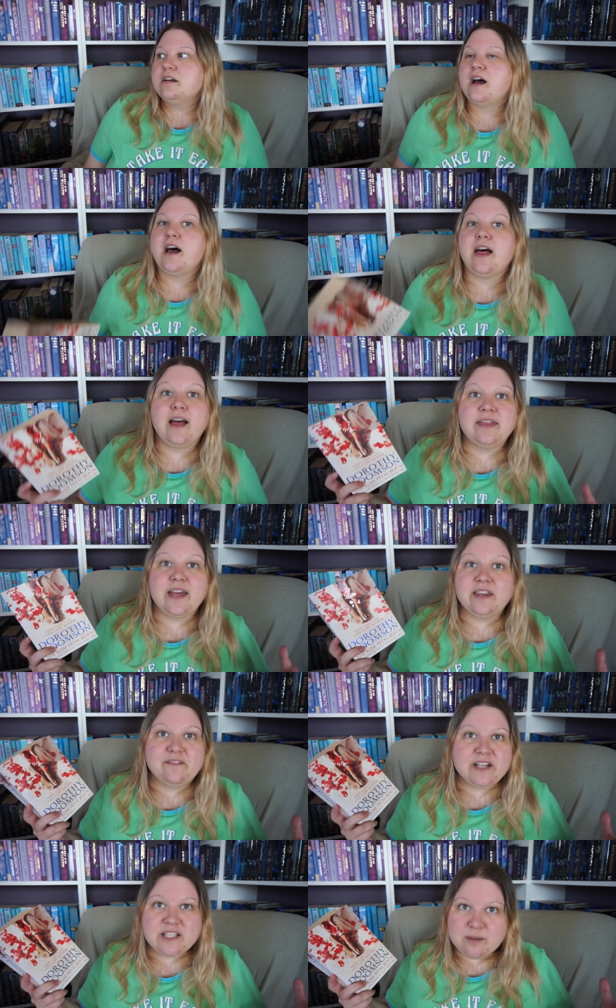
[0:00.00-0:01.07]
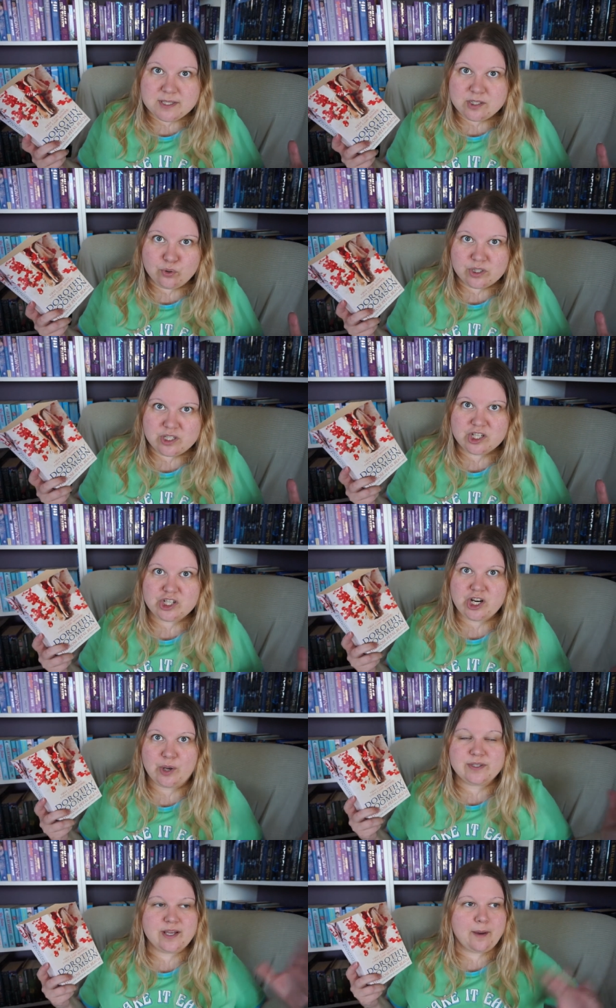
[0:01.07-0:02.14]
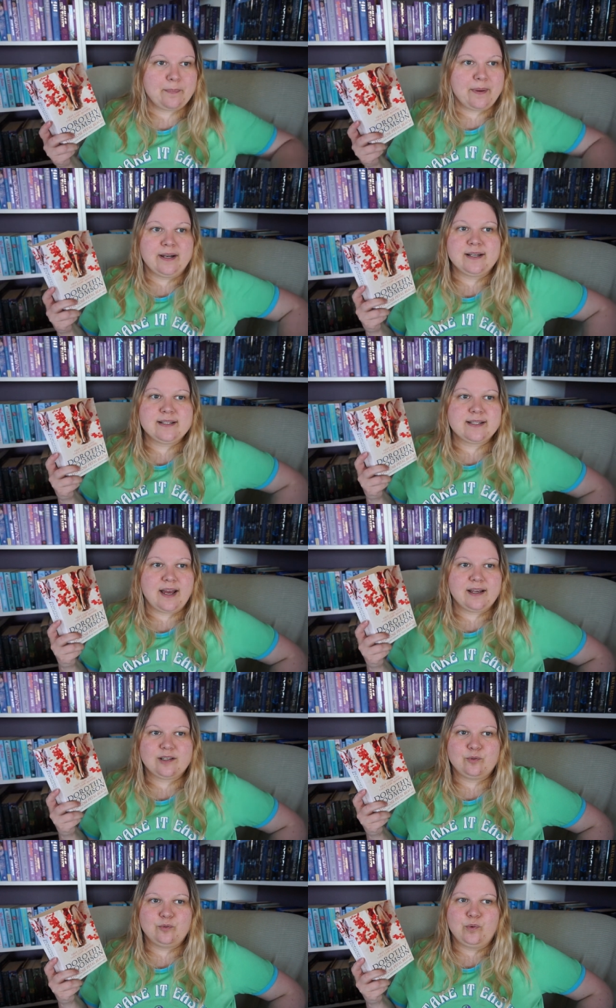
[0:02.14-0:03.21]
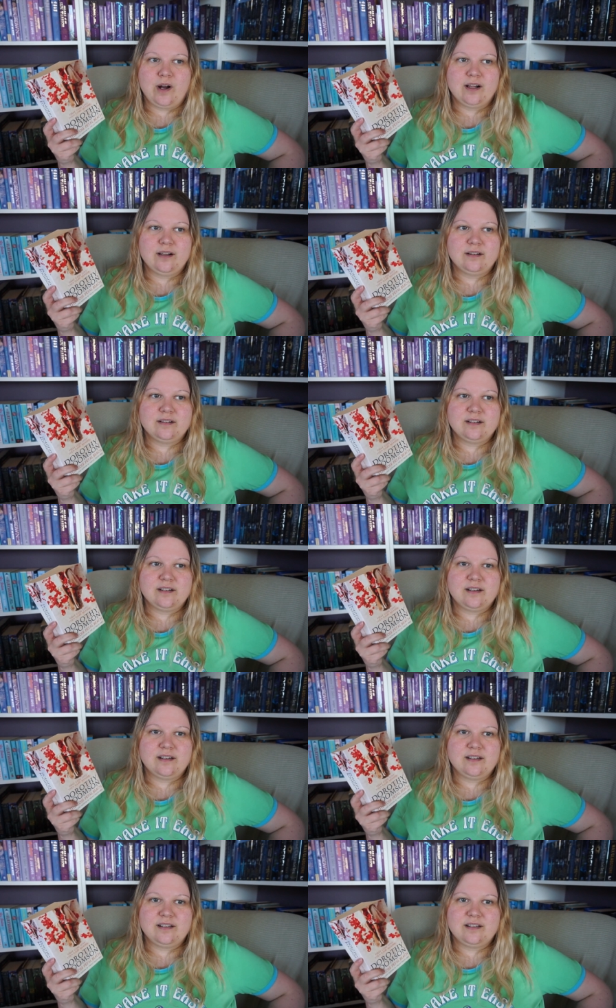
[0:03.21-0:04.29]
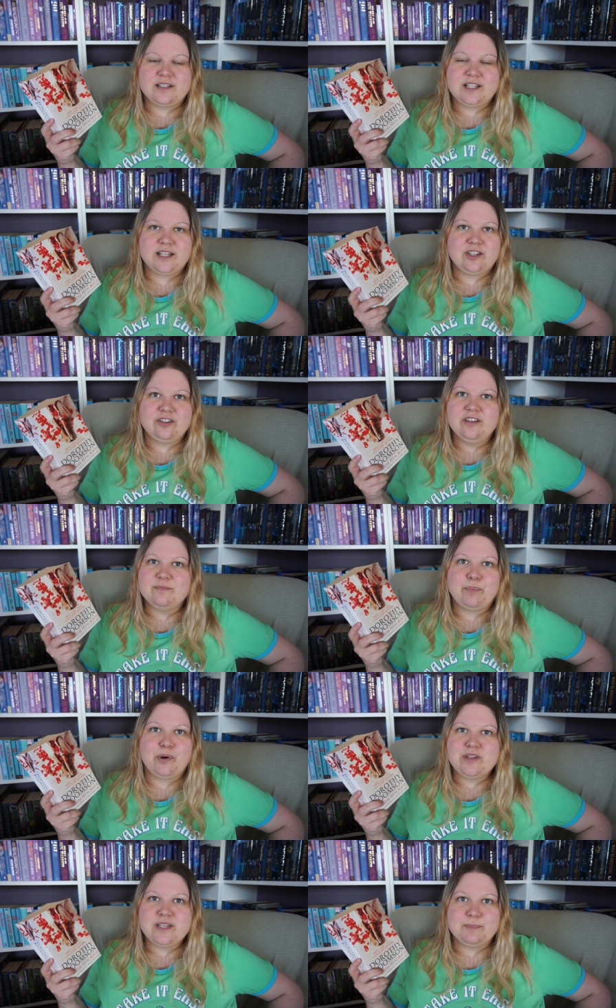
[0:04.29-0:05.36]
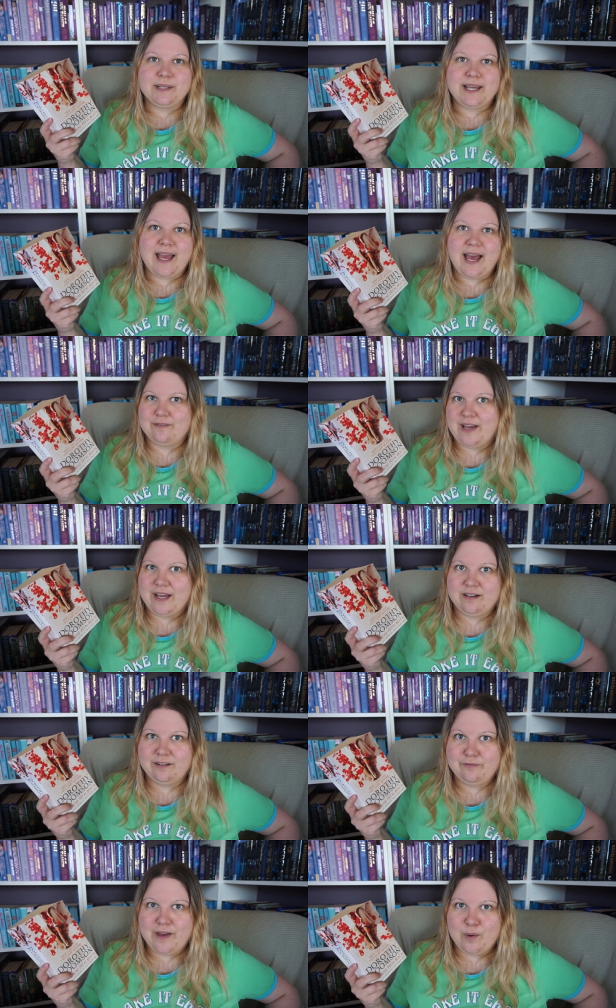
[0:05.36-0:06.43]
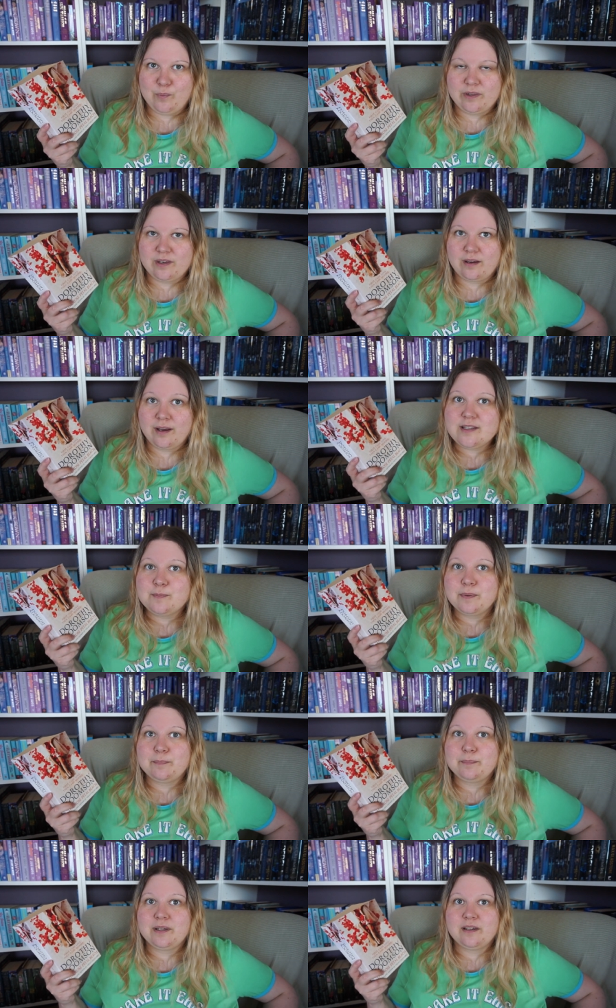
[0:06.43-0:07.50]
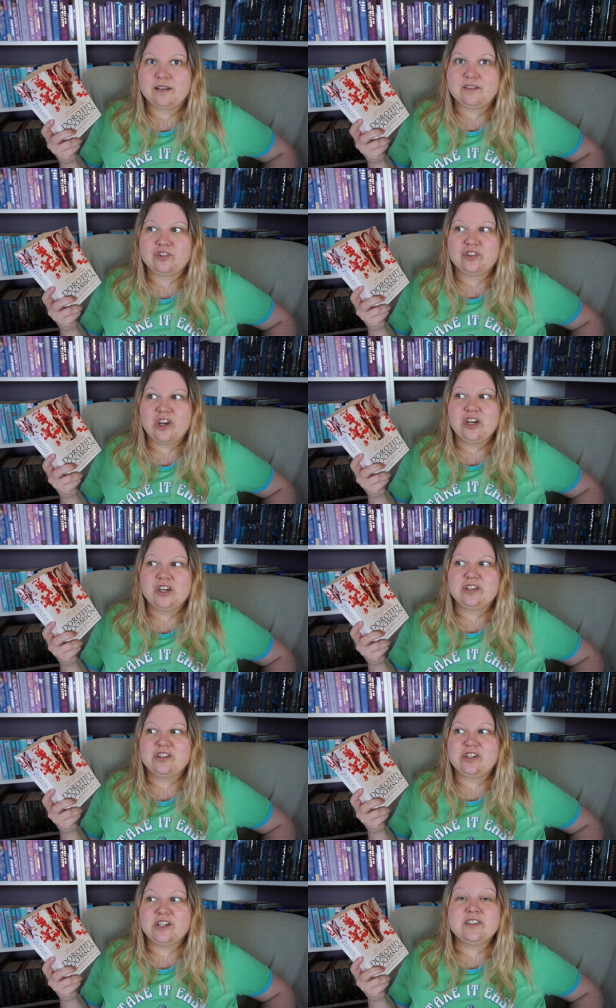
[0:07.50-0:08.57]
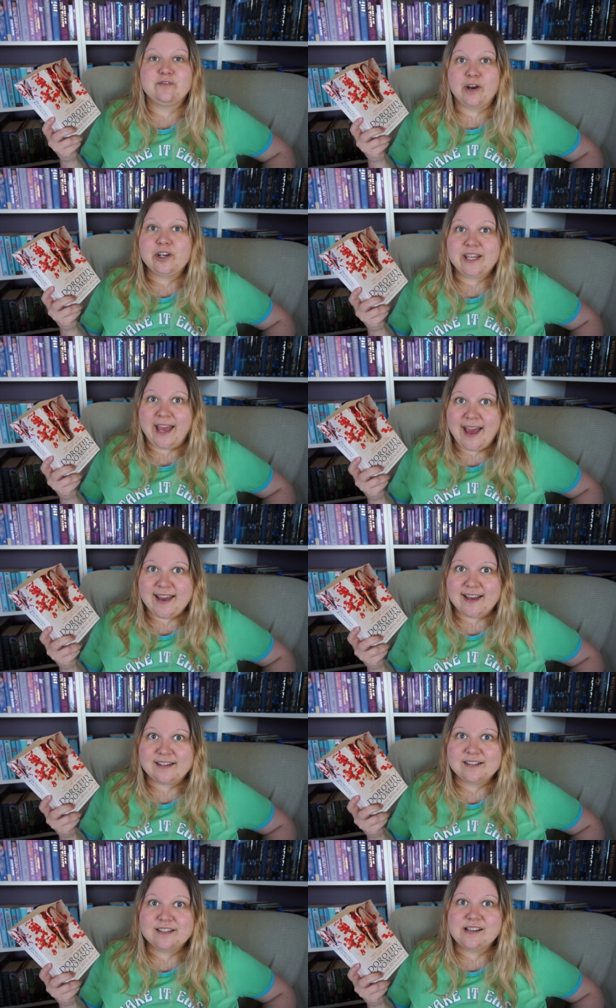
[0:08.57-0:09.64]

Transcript: And then the victim's daughter shows up, and I was like, well, she couldn't possibly have had an affair with your husband because she's very gay.